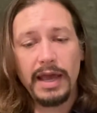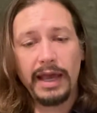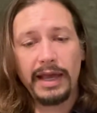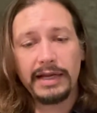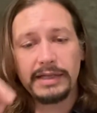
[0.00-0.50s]

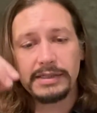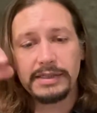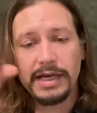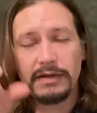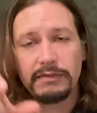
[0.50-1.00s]
and
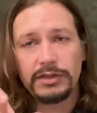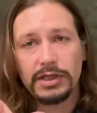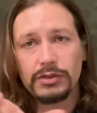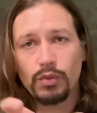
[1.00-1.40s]
instead of just